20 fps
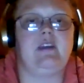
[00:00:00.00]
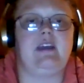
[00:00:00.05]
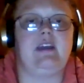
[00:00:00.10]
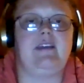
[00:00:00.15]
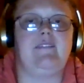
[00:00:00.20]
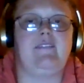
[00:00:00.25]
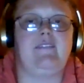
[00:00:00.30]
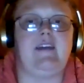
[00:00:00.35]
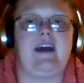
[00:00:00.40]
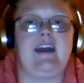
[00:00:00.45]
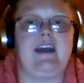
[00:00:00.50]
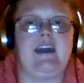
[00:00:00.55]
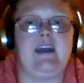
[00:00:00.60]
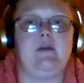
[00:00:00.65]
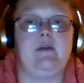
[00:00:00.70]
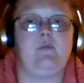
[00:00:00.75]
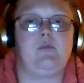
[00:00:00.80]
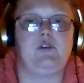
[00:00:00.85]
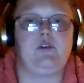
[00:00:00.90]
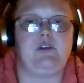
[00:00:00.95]
and let
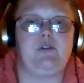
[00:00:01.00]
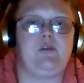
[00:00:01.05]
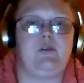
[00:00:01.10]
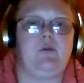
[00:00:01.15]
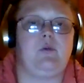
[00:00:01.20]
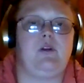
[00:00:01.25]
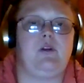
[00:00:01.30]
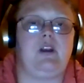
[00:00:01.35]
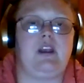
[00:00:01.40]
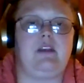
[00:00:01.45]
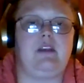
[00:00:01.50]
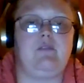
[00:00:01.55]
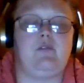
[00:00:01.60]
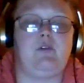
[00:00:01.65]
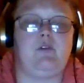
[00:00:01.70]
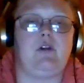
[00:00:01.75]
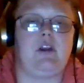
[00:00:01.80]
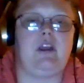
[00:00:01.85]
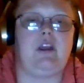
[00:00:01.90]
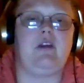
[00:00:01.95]
him do the worrying
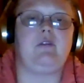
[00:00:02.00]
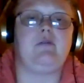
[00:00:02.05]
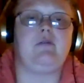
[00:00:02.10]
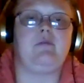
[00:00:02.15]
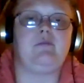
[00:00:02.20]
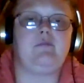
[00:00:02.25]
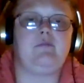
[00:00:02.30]
for you.